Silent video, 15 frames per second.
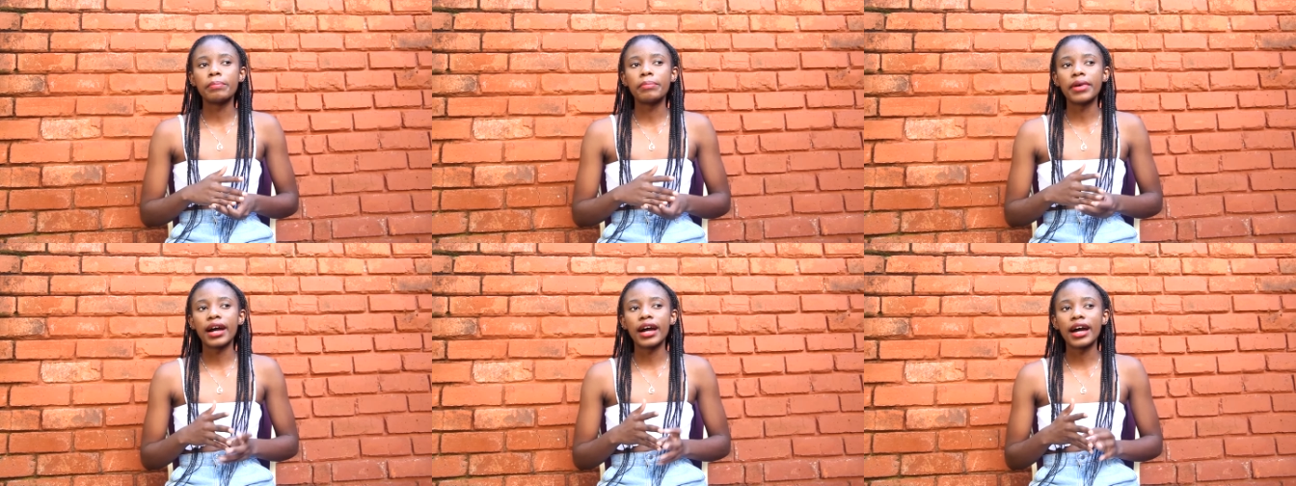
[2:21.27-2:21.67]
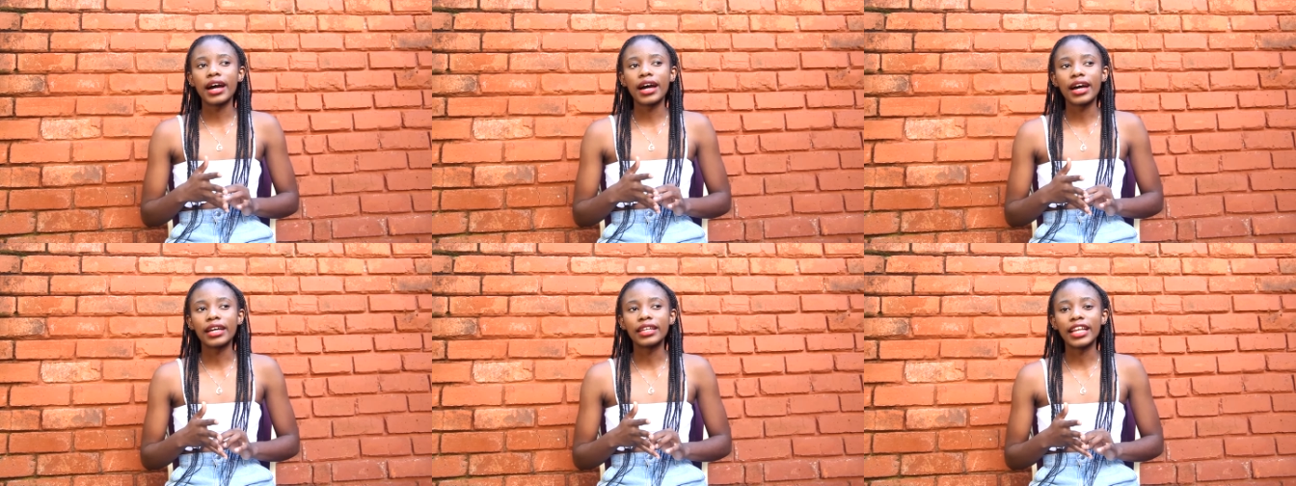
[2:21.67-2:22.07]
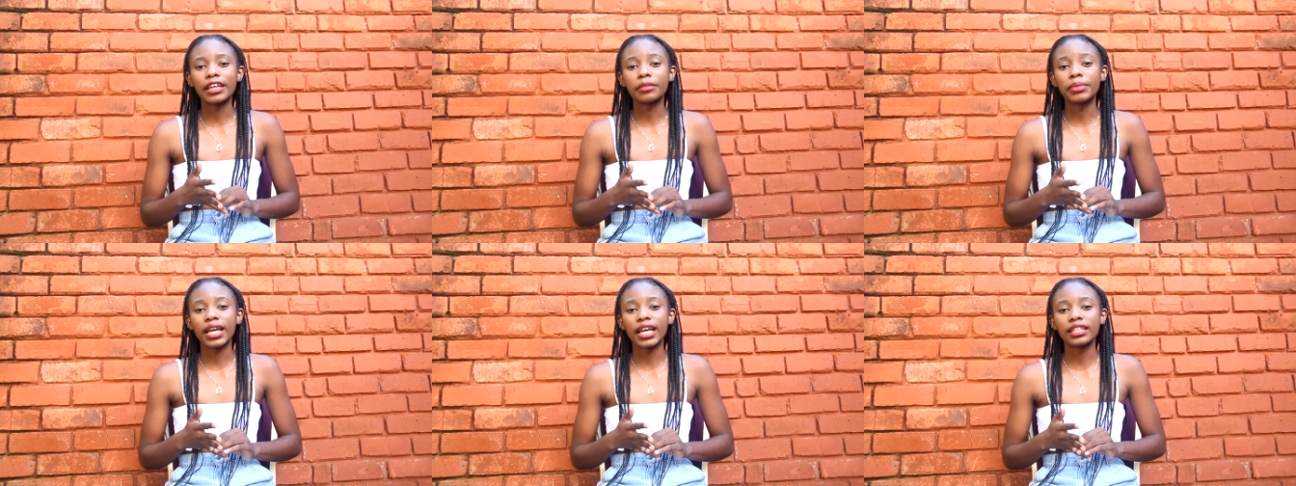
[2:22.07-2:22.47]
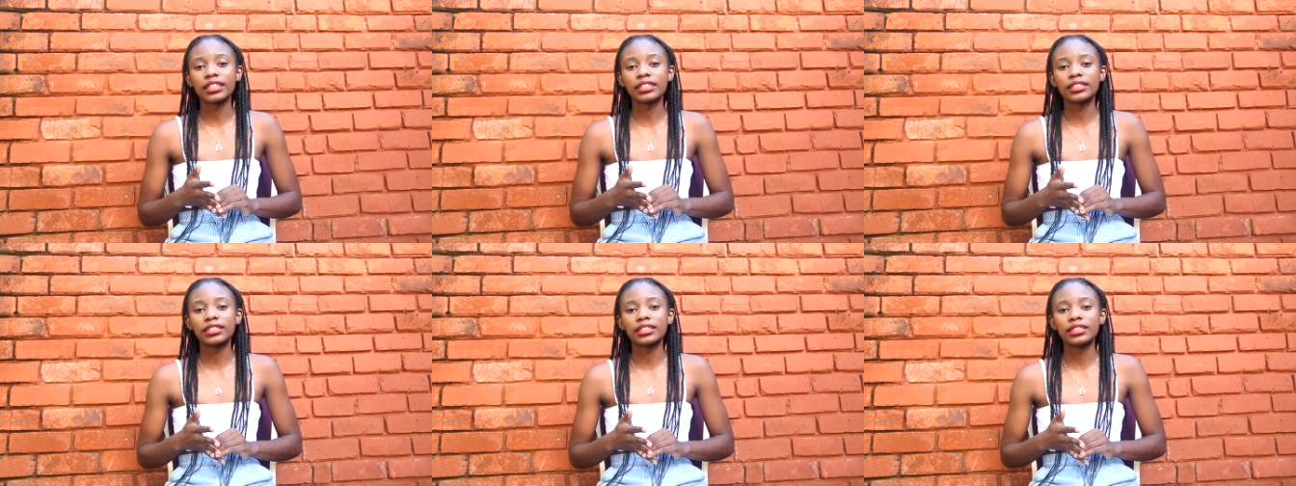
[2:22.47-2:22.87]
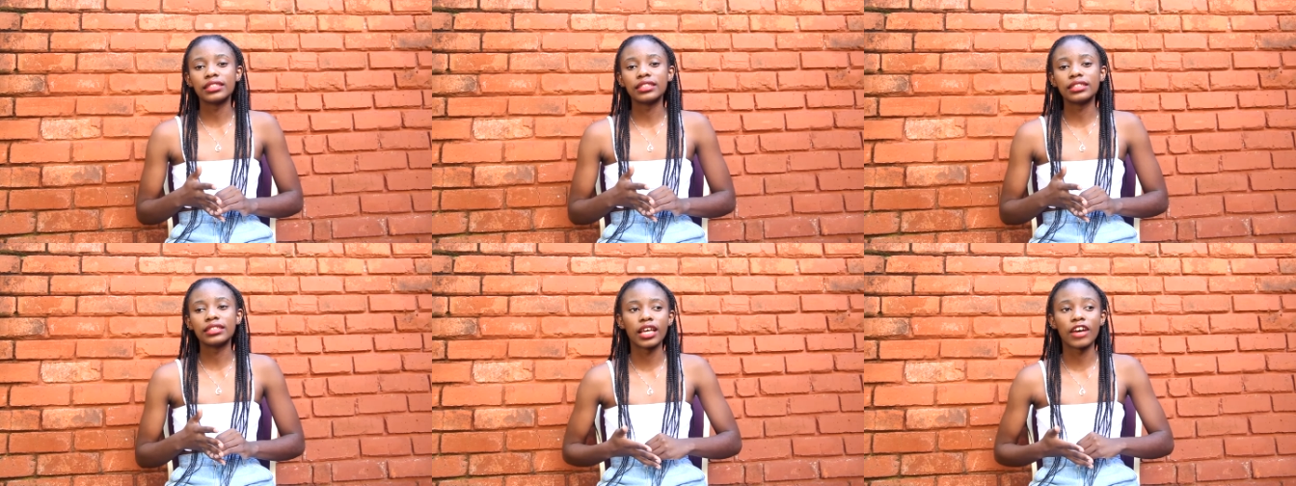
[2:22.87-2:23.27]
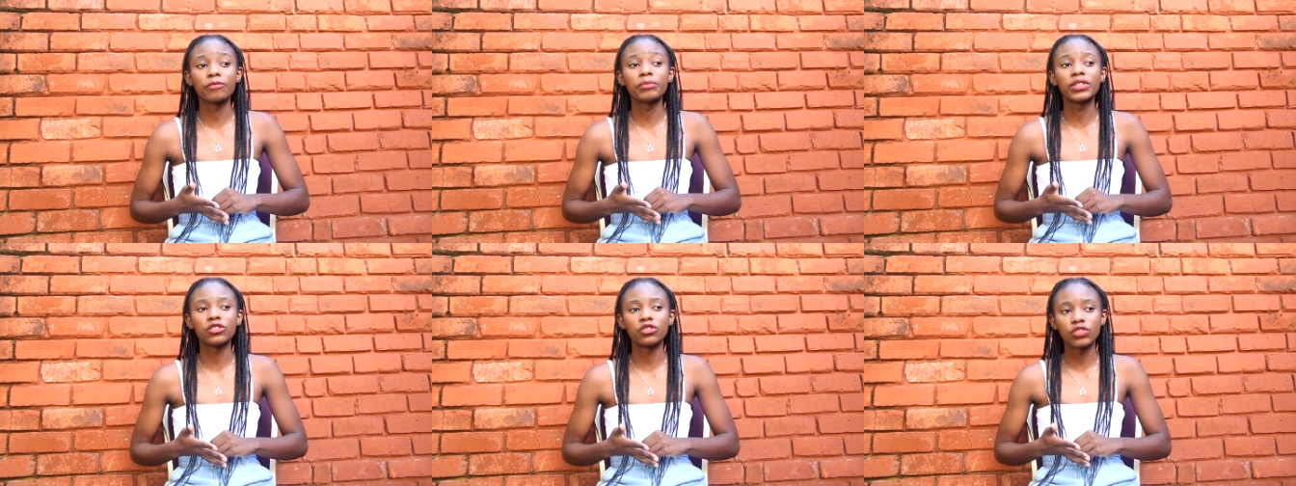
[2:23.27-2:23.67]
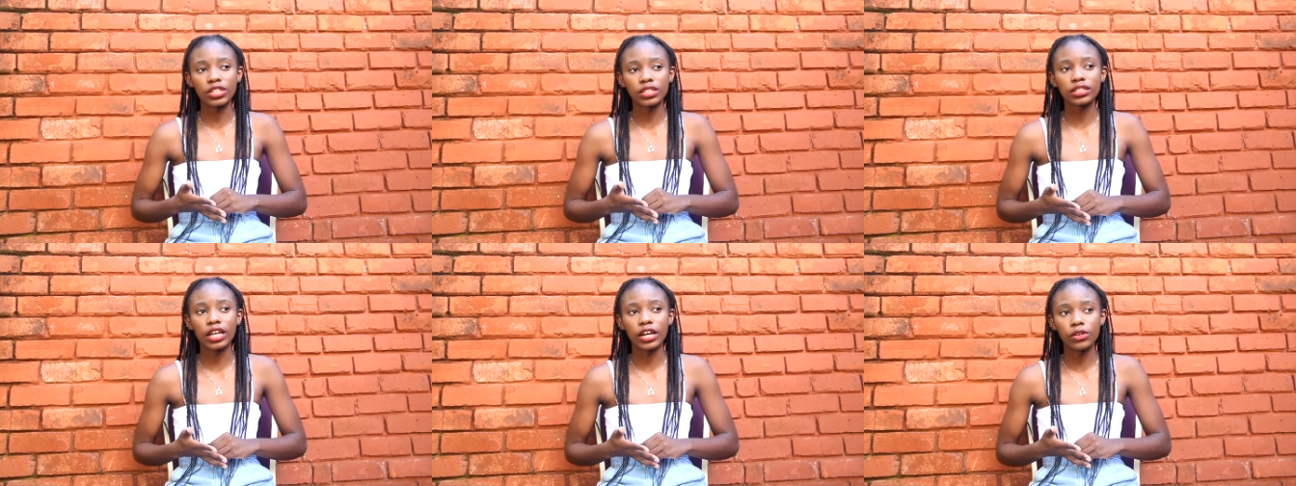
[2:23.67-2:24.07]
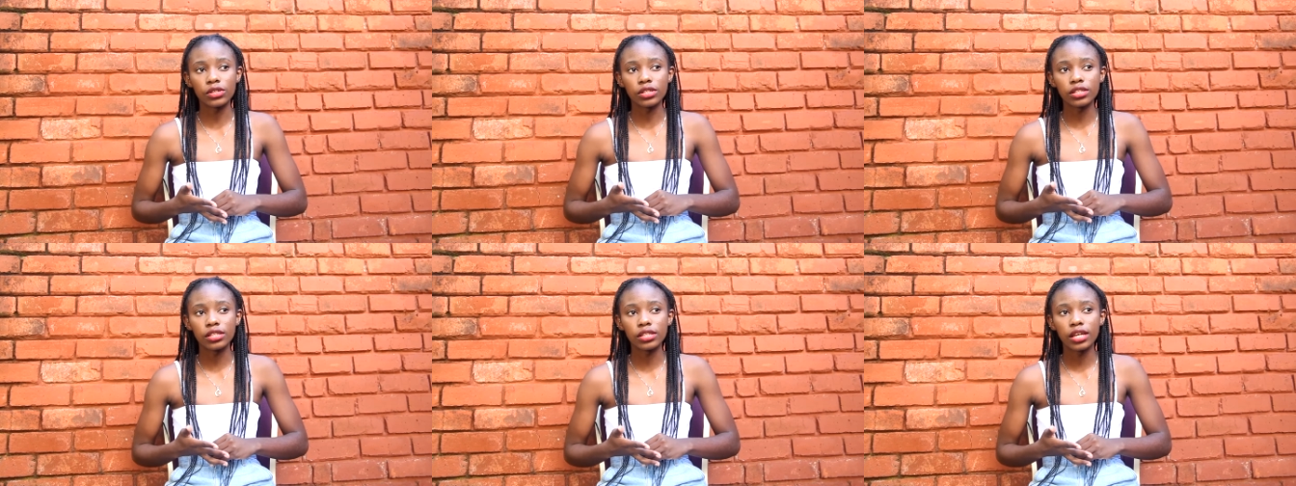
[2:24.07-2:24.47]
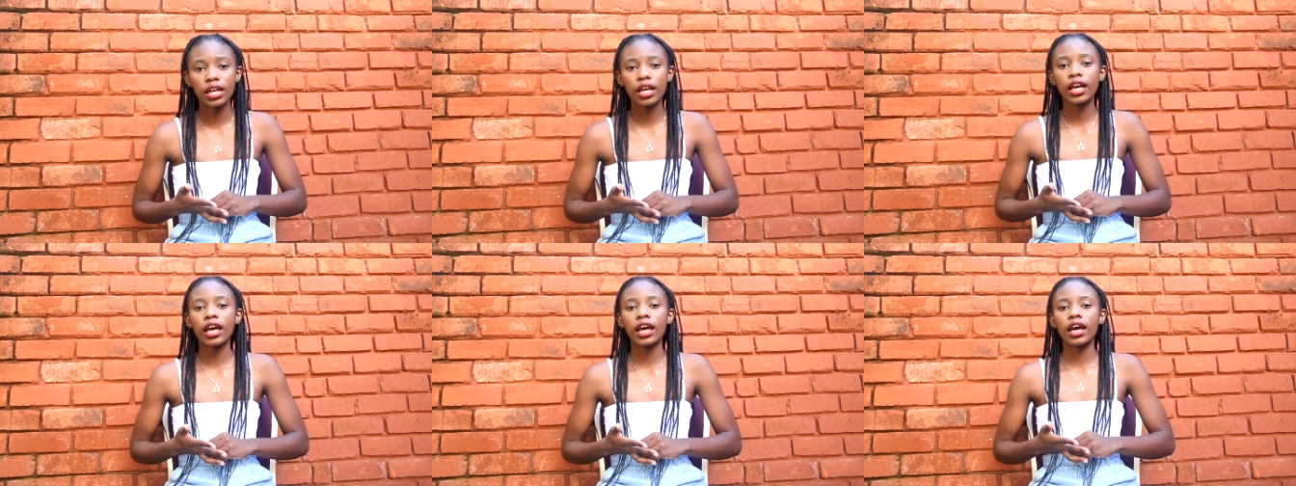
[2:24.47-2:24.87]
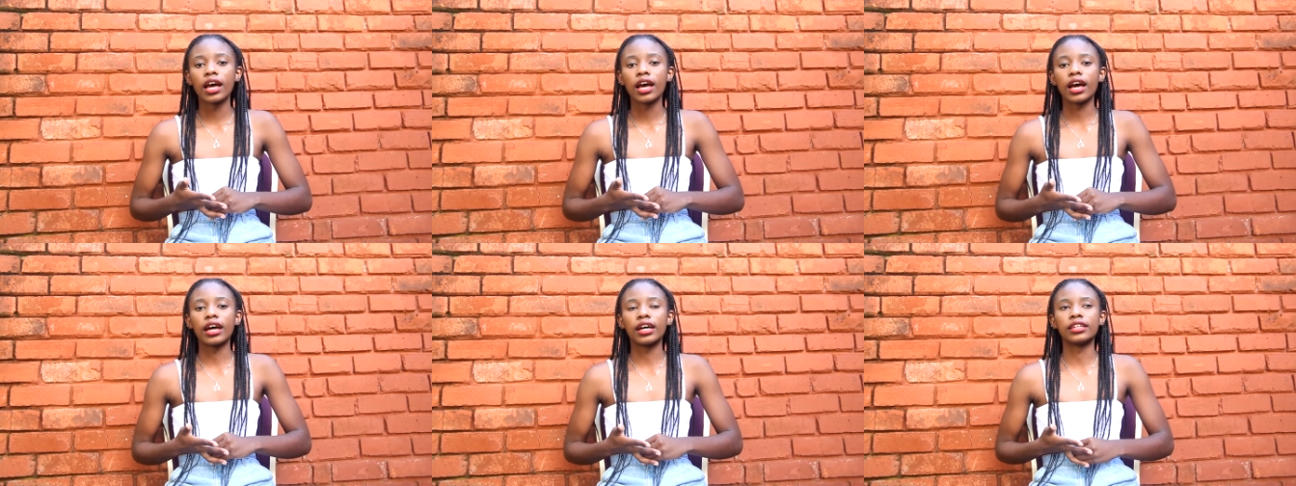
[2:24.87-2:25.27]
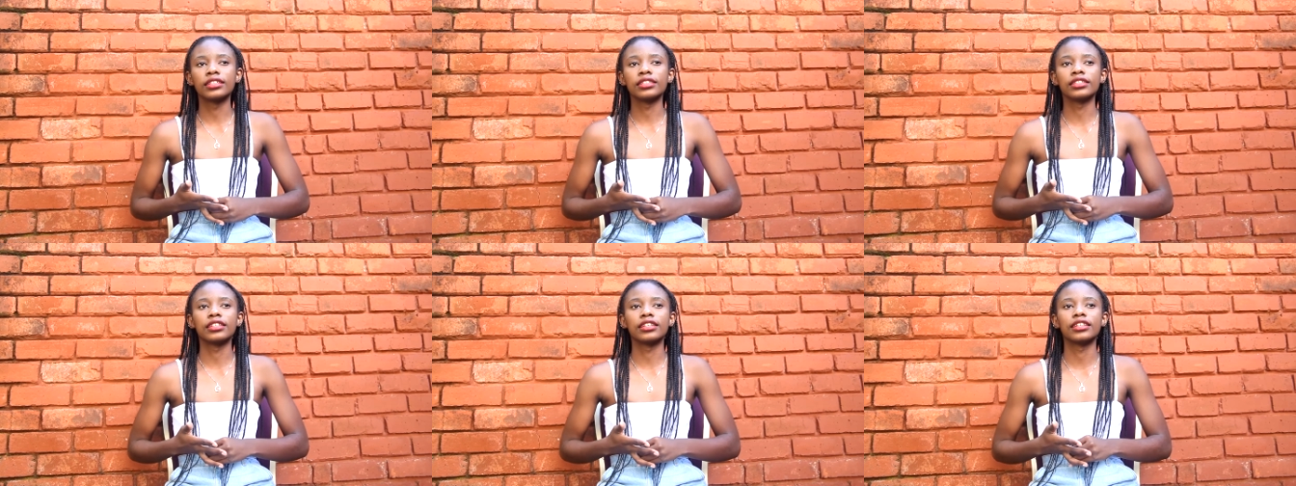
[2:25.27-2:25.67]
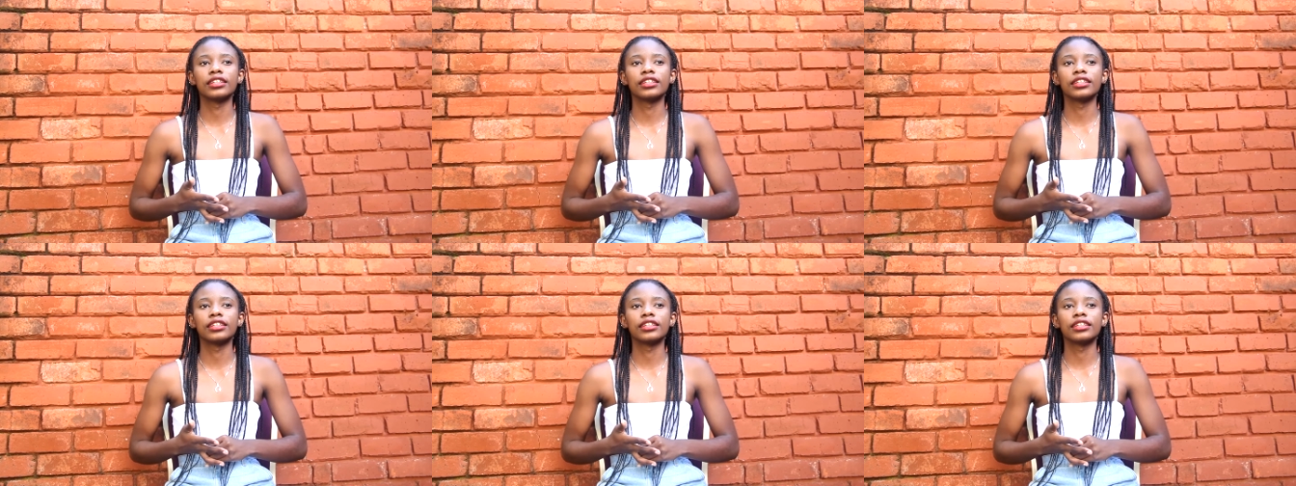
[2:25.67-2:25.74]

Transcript: but like behind the scenes i've been stressed out and